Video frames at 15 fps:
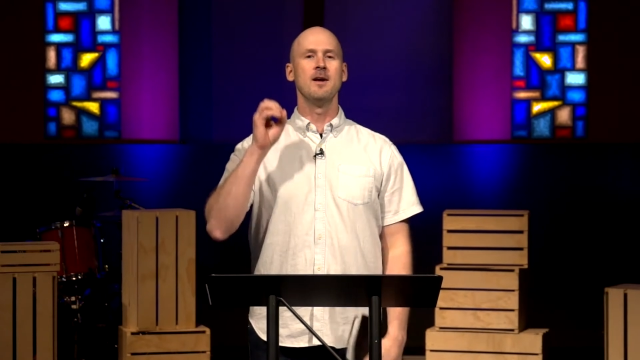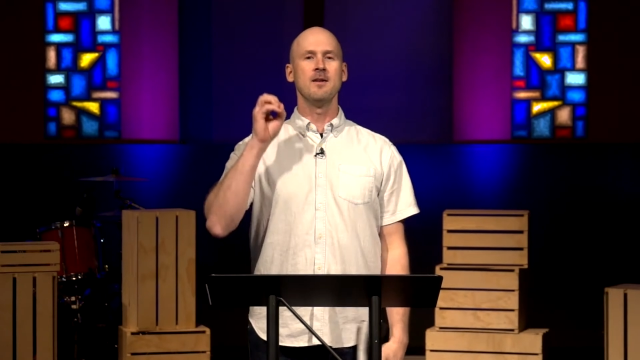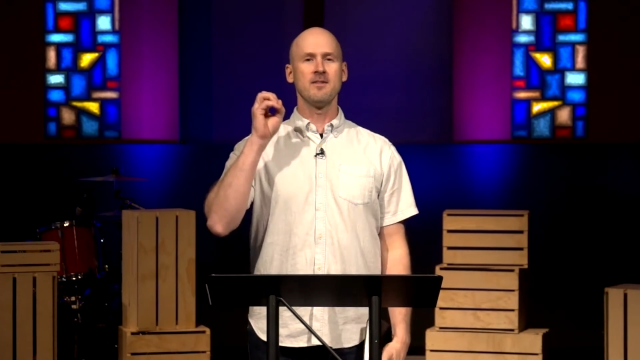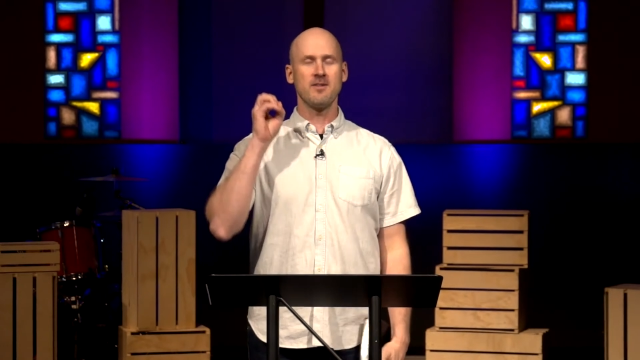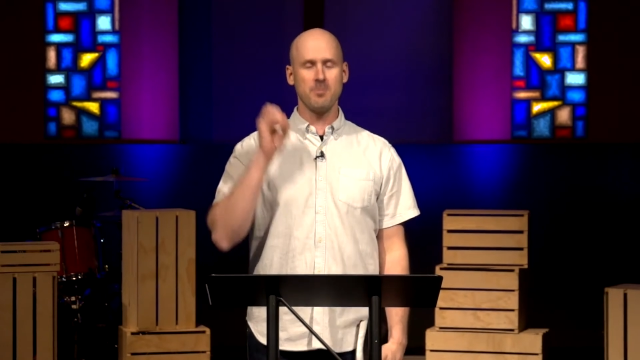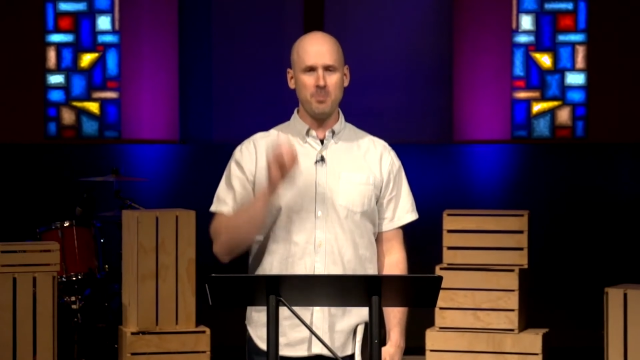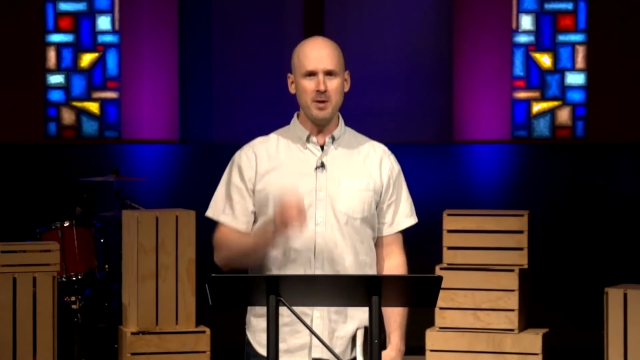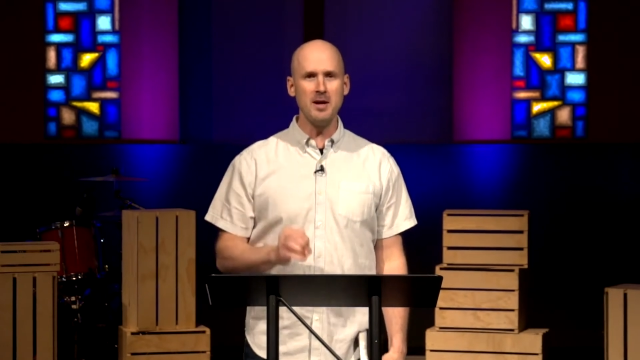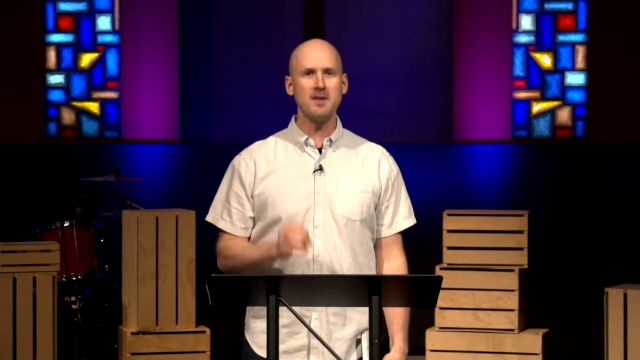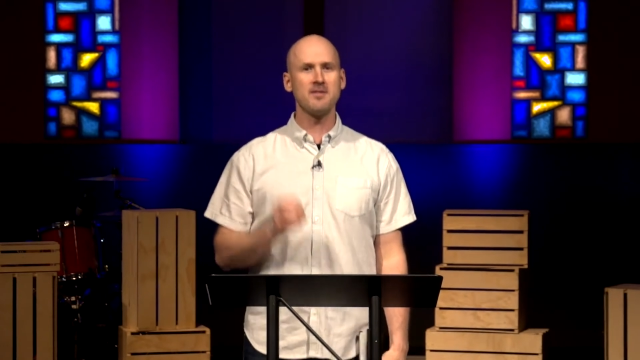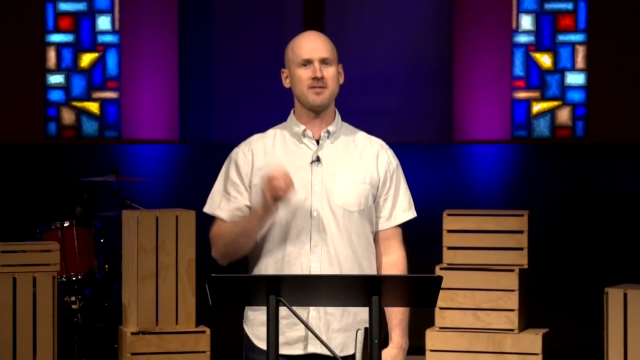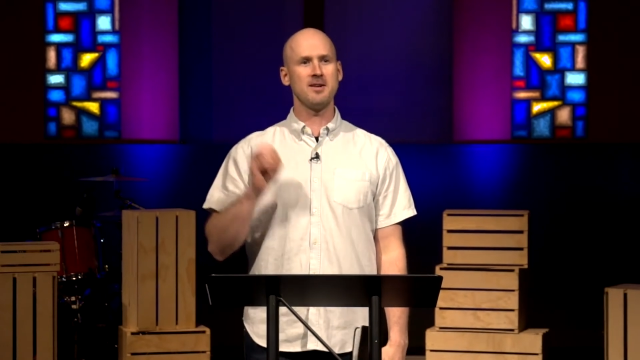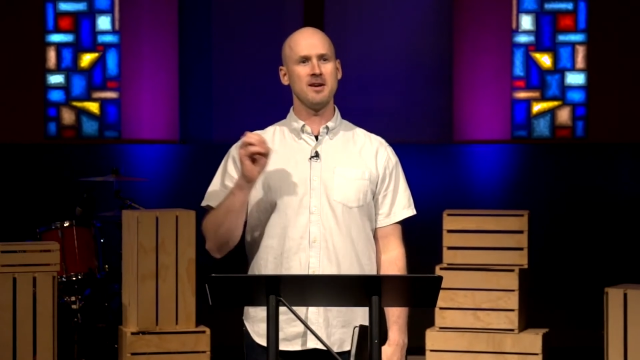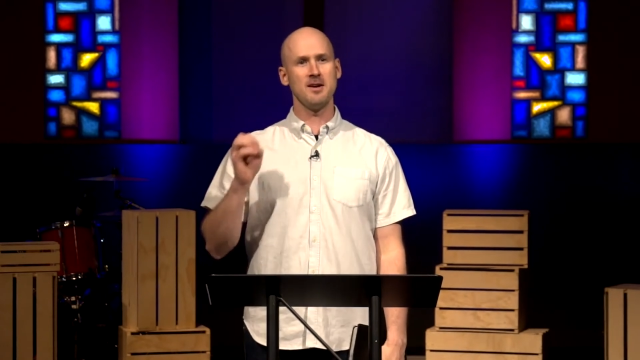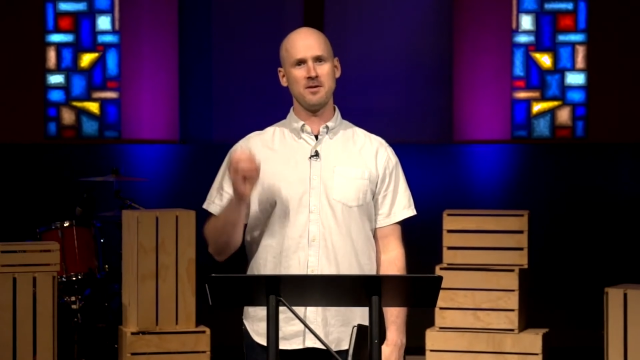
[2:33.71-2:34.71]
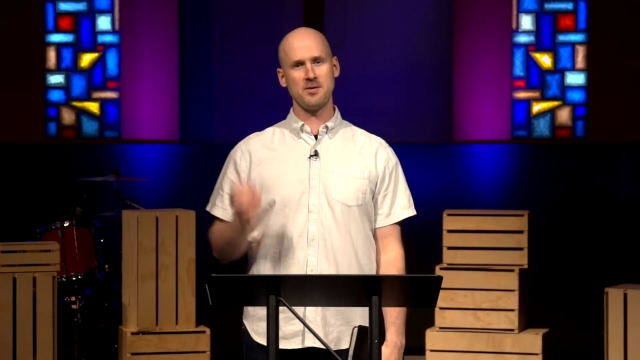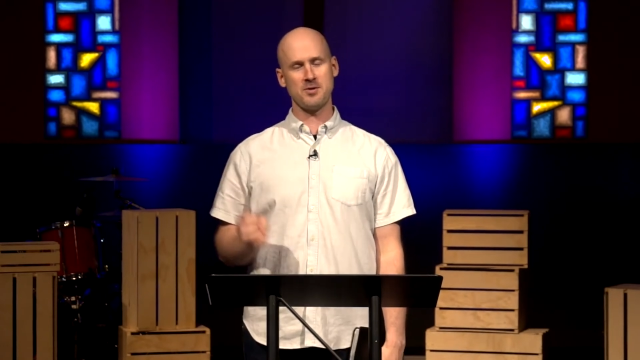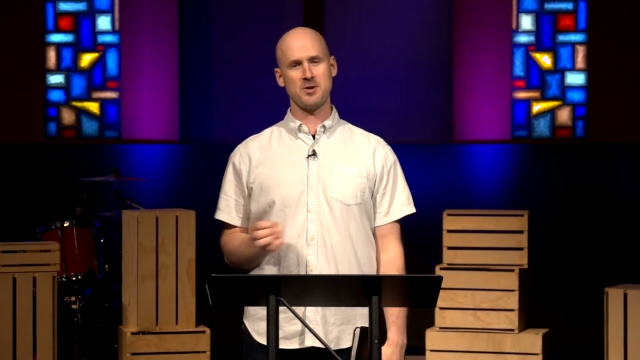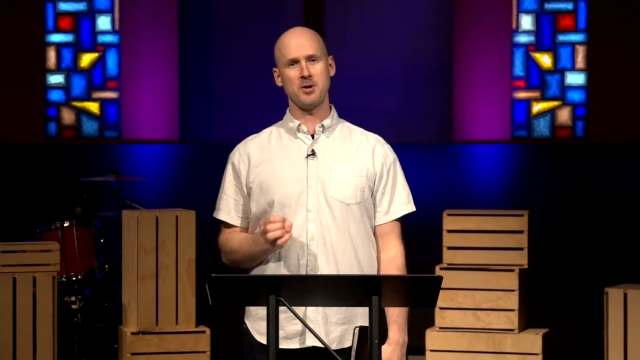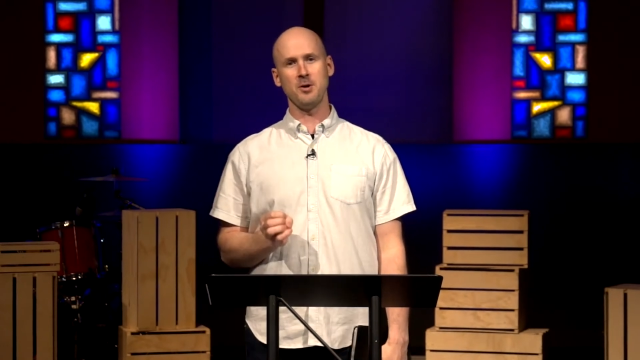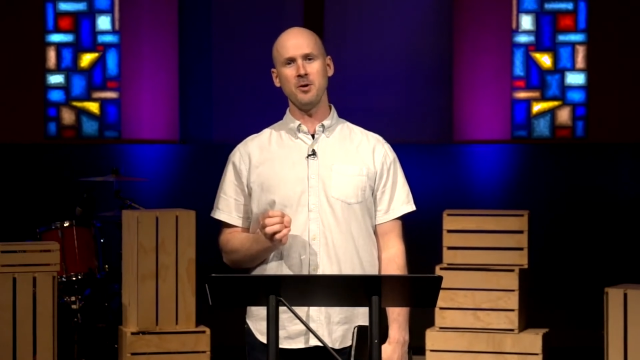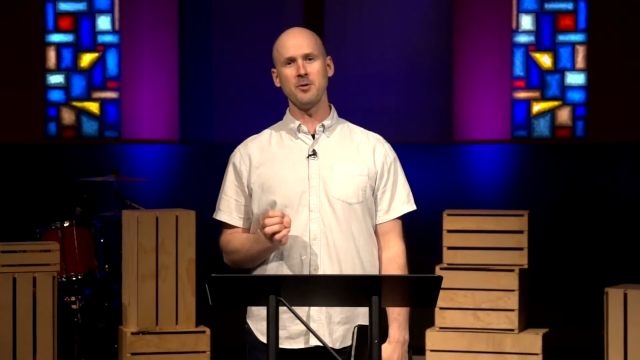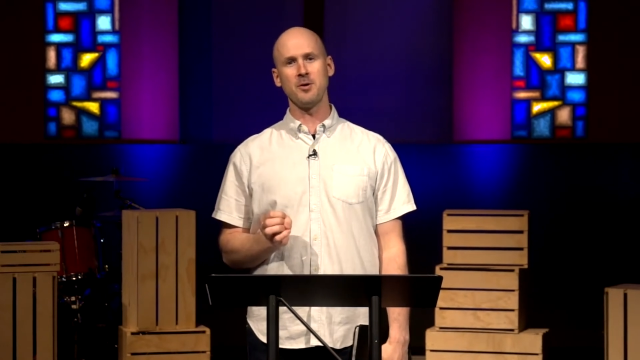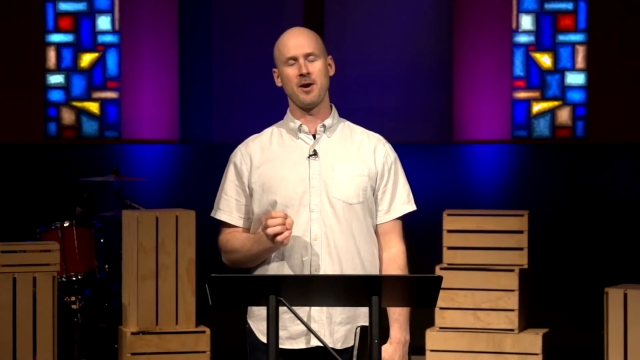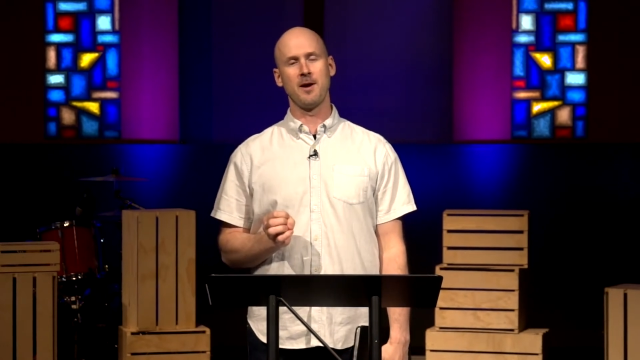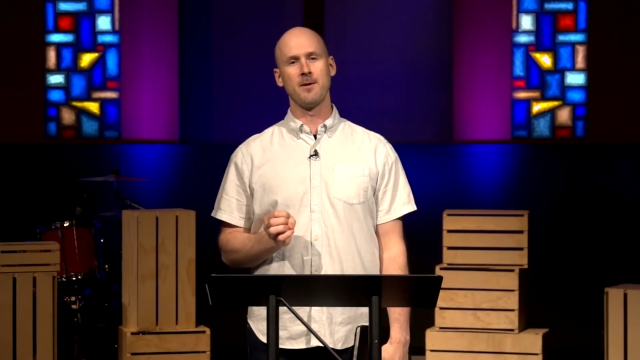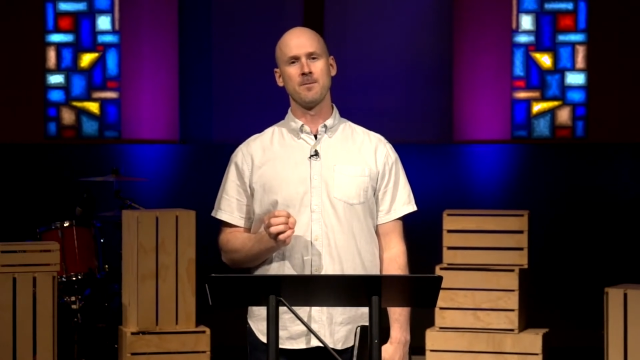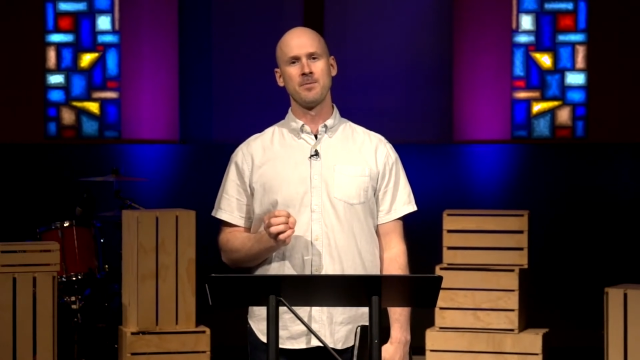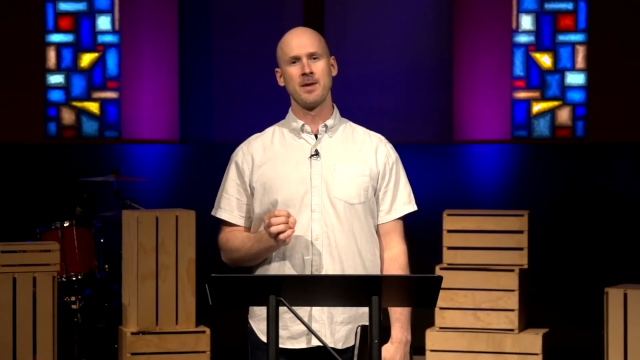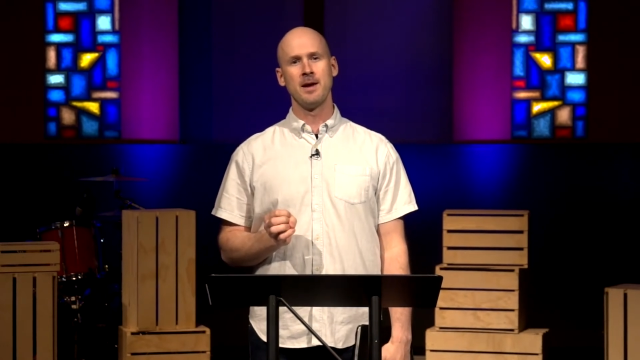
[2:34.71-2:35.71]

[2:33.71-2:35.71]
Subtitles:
speaks to His children.